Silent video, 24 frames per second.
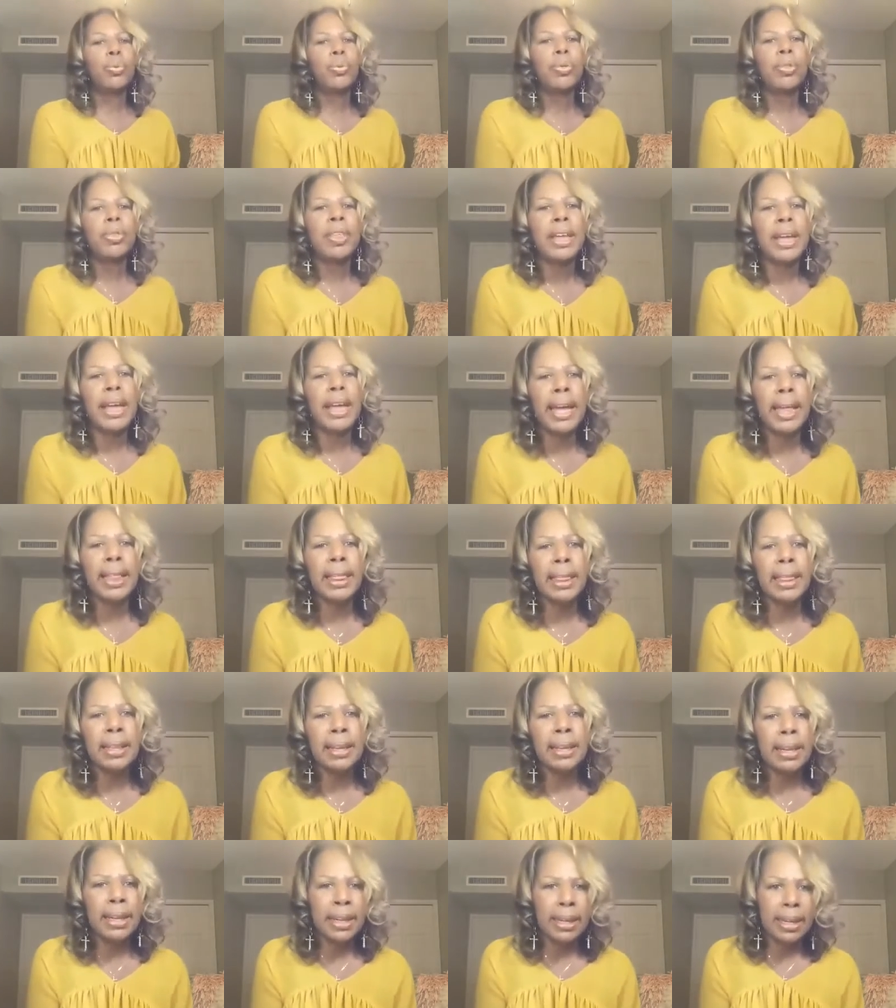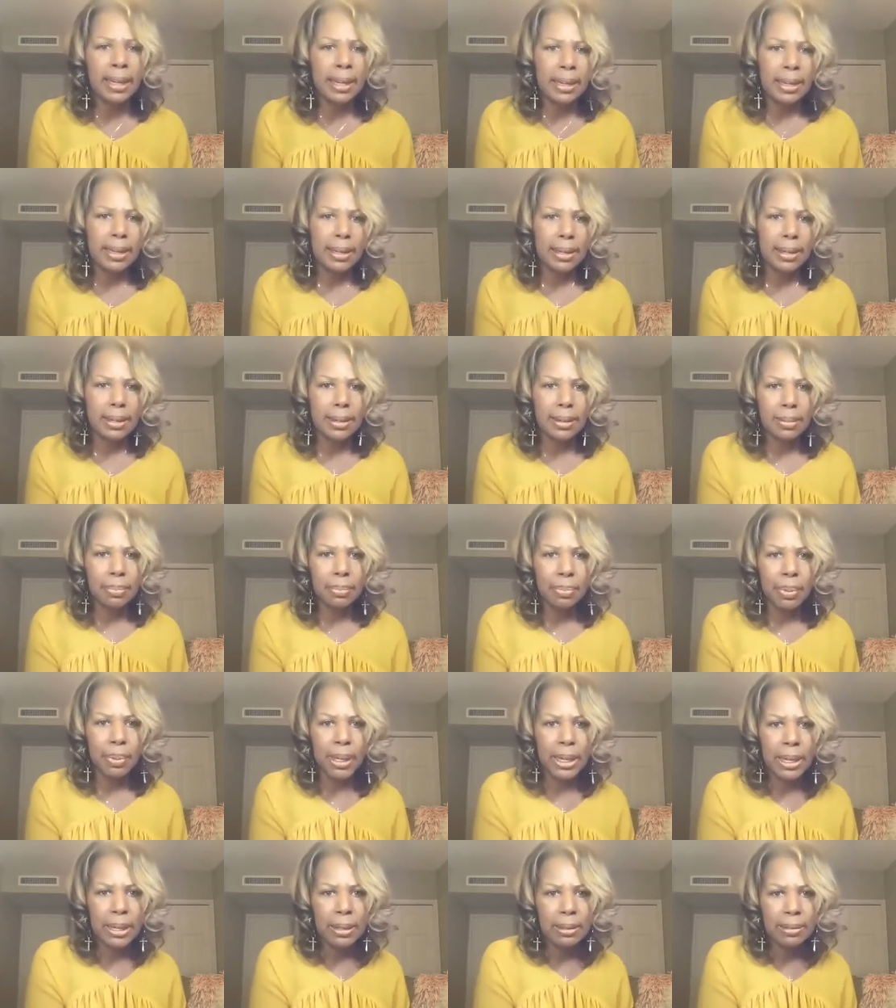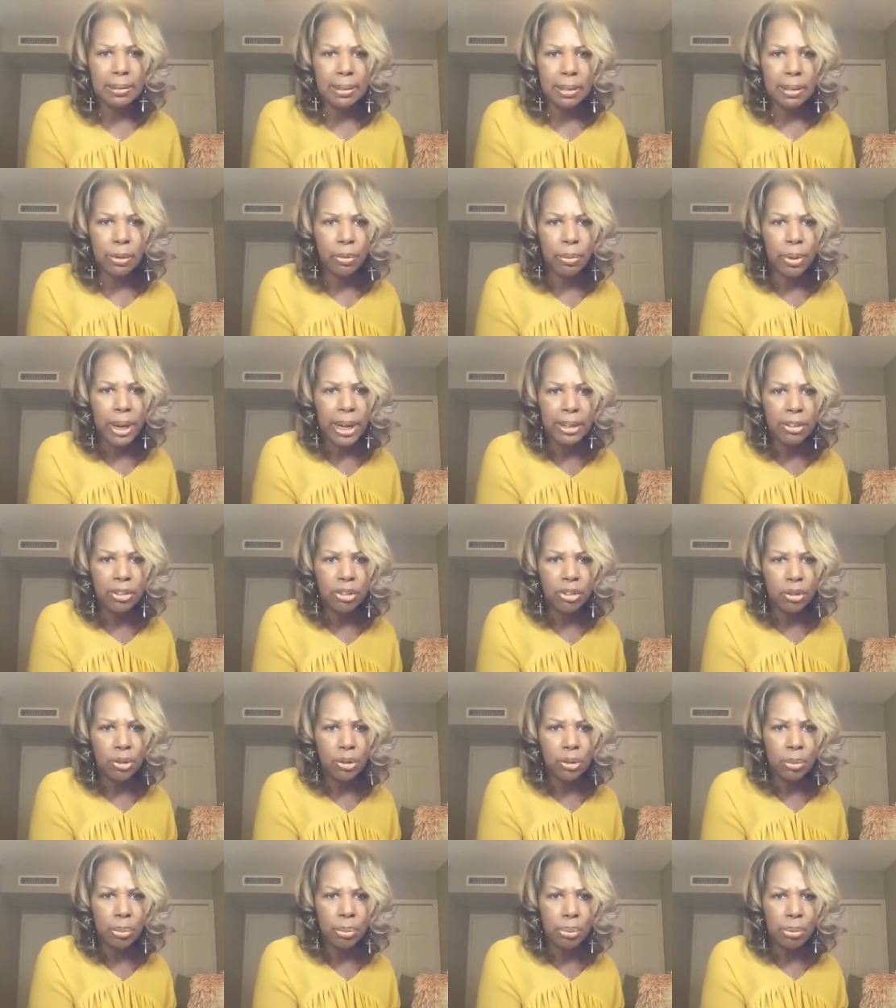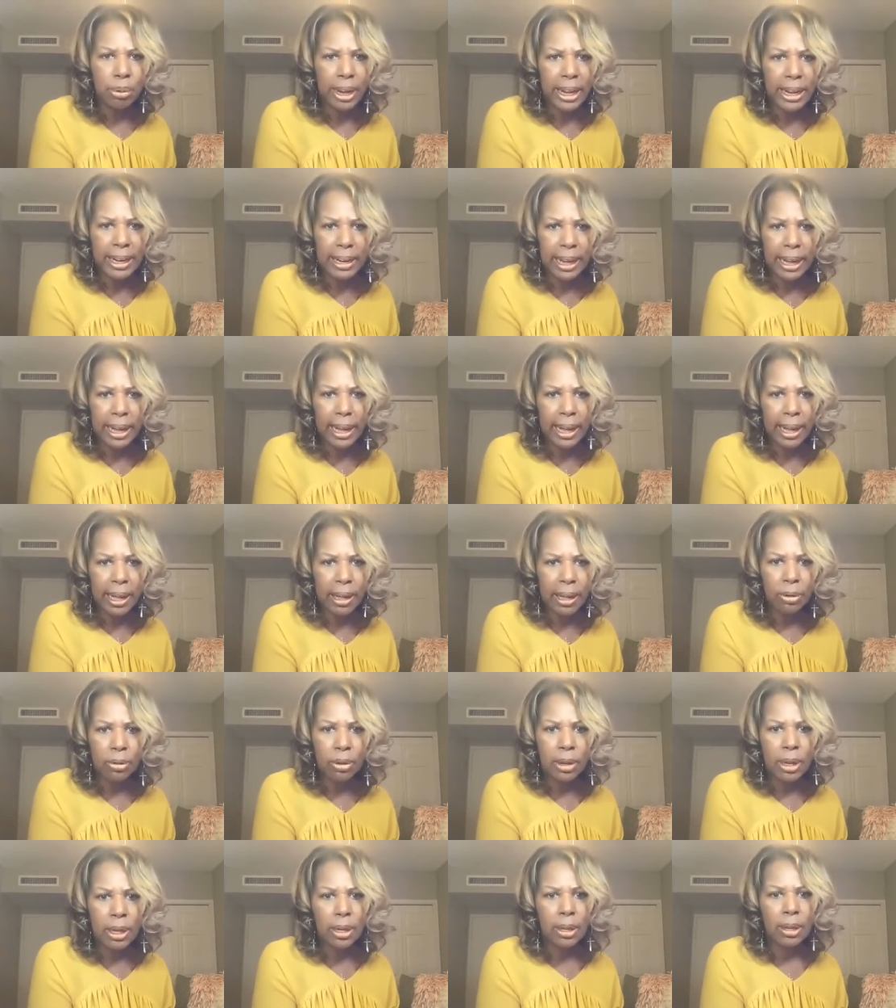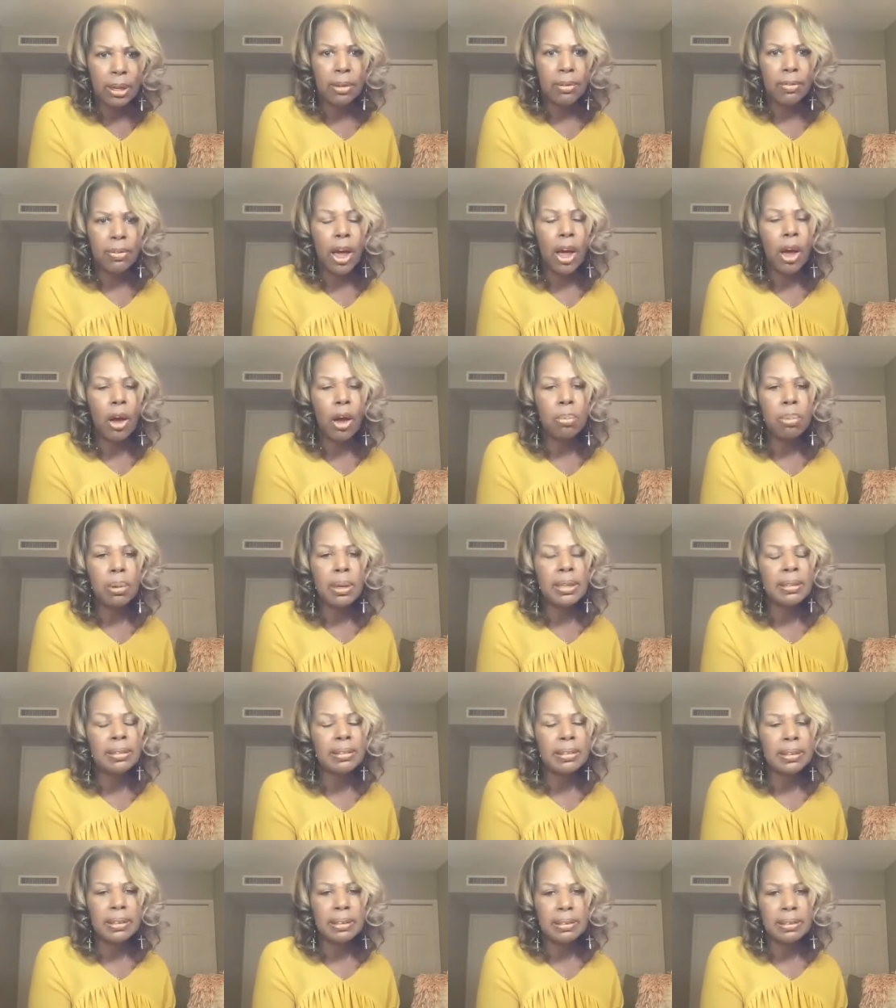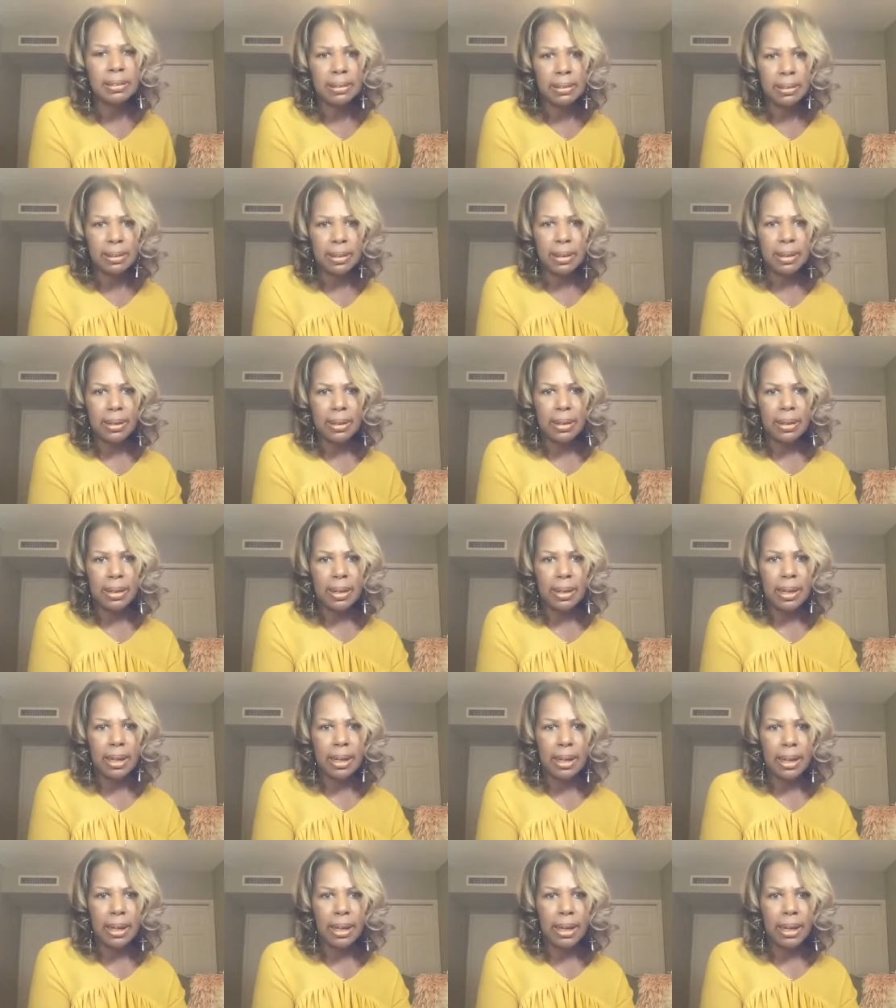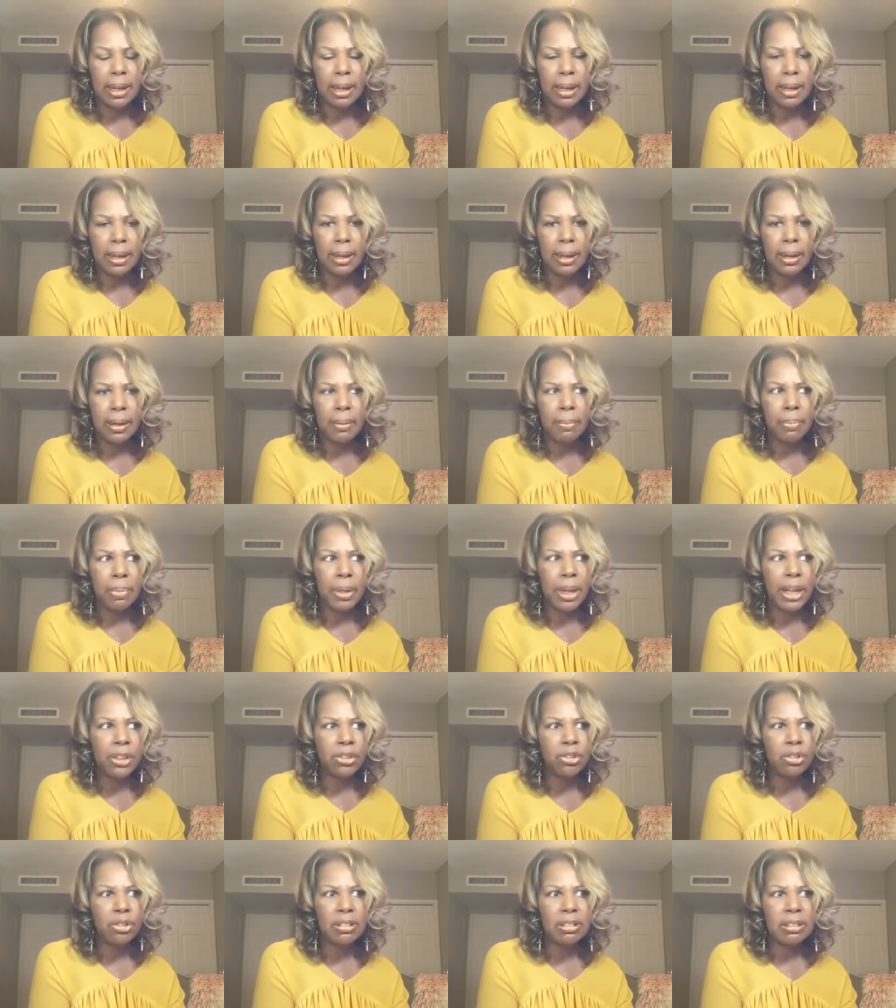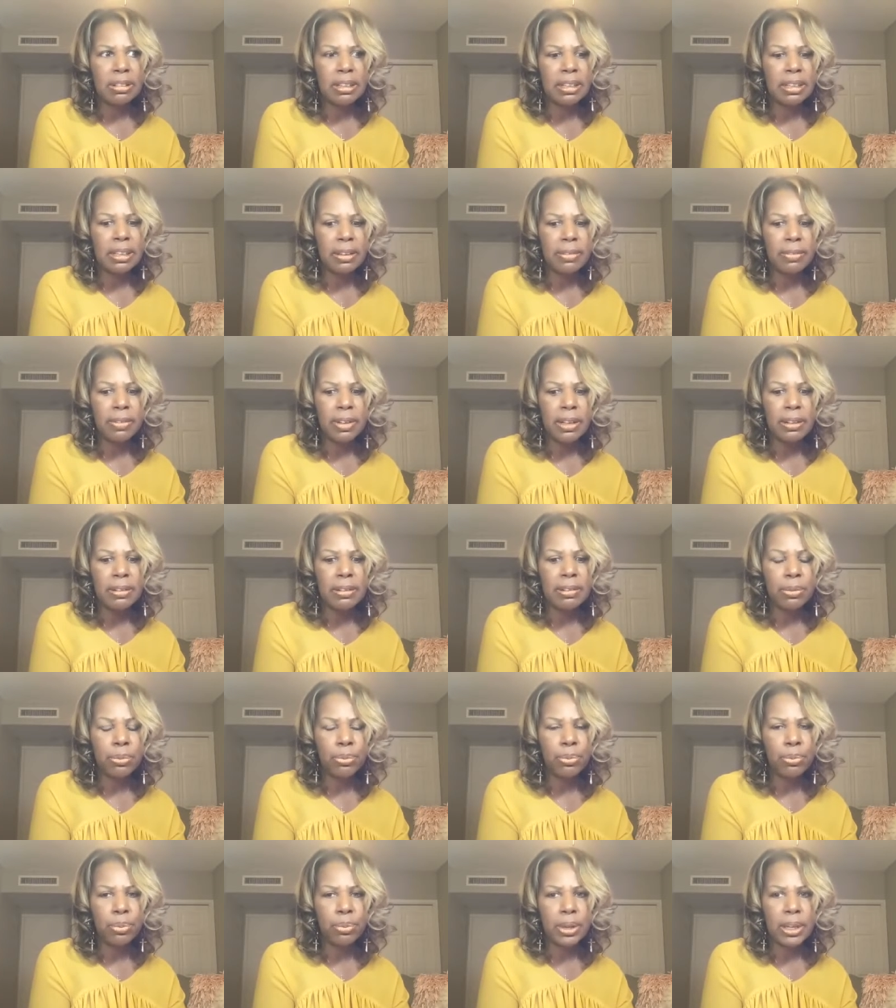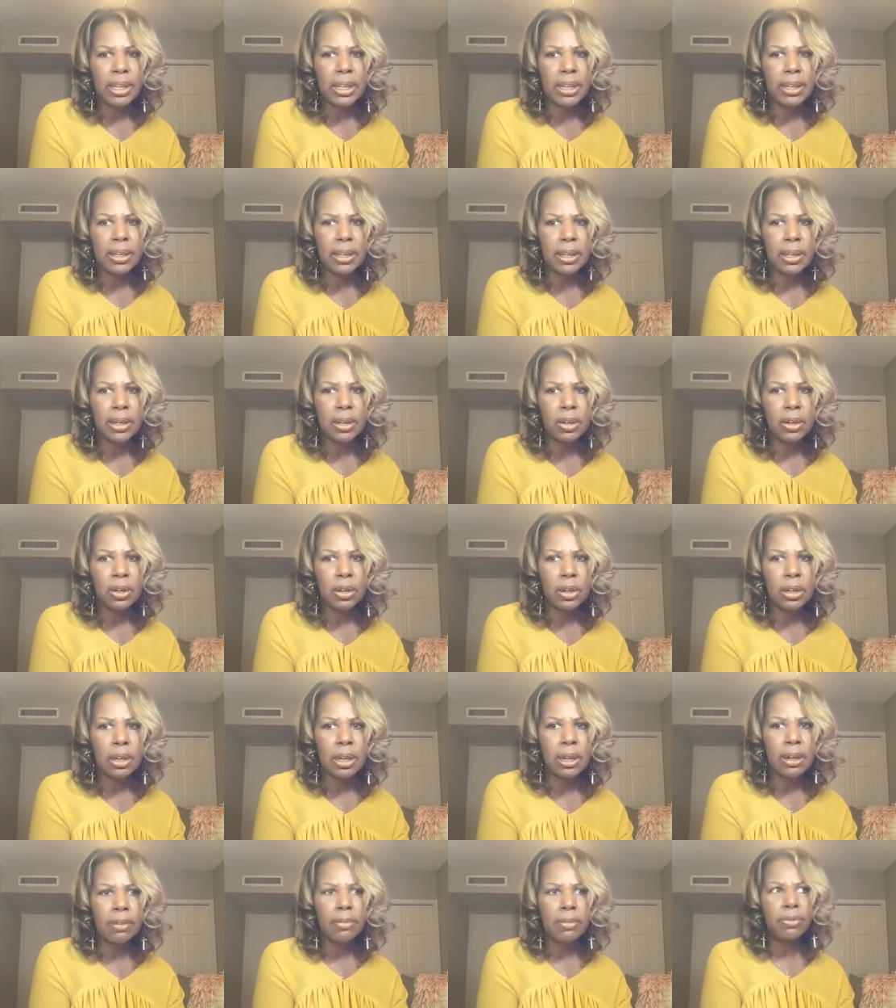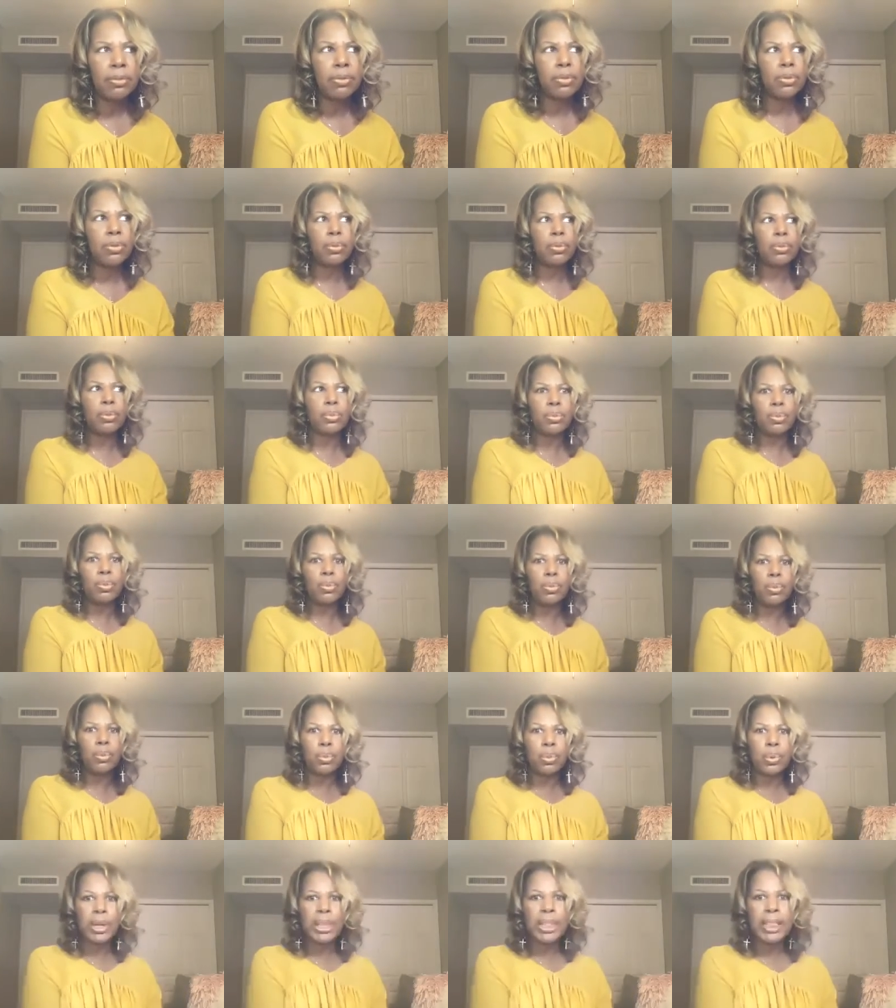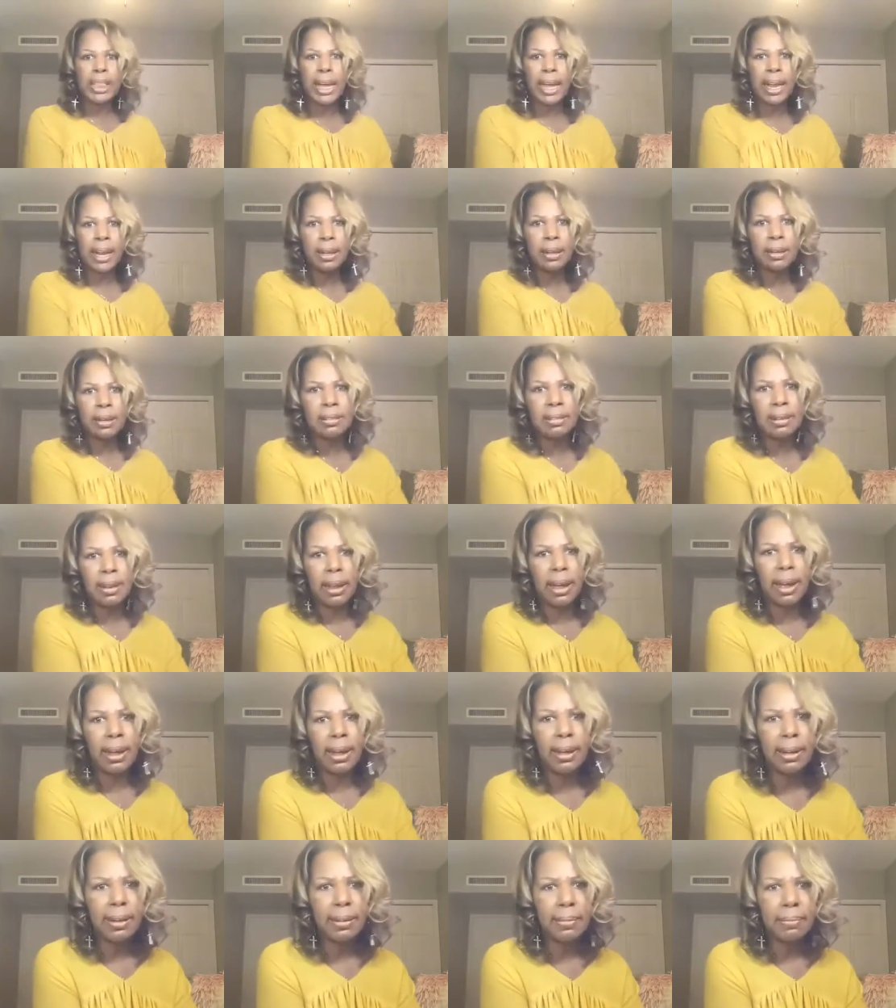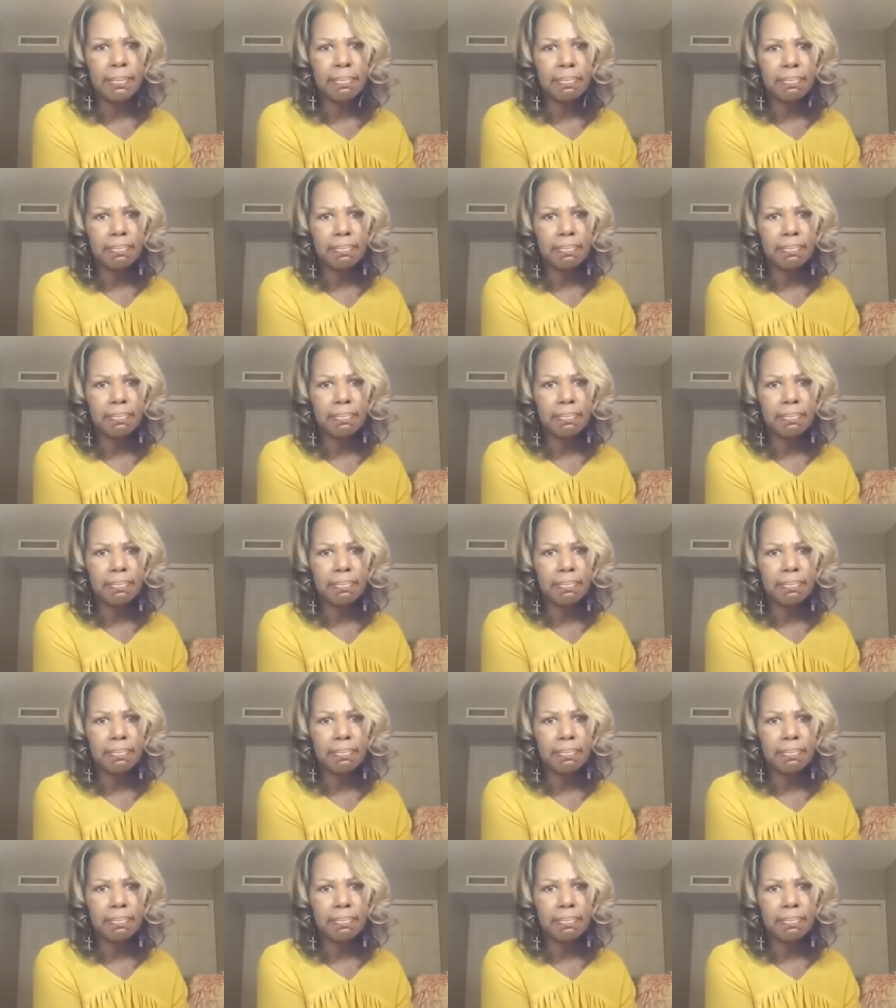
the ethnic piece and the racial breakdown of homelessness, and just give us a really good look of what that looks like.